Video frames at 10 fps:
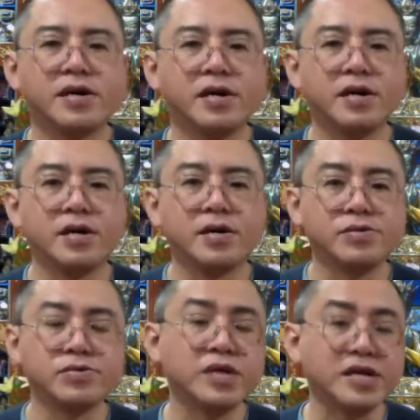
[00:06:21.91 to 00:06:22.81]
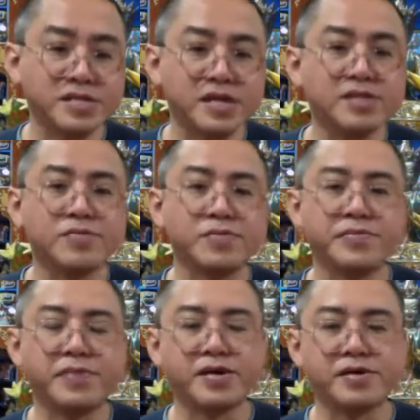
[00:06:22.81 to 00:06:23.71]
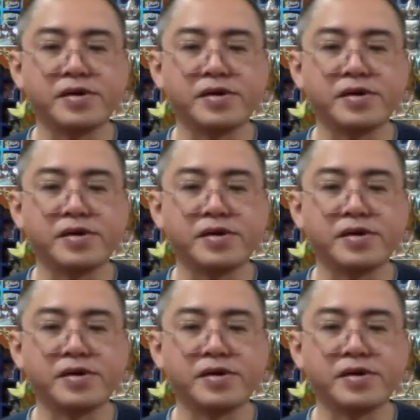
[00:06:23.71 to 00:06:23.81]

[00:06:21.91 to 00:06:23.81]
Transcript: to the extent that we might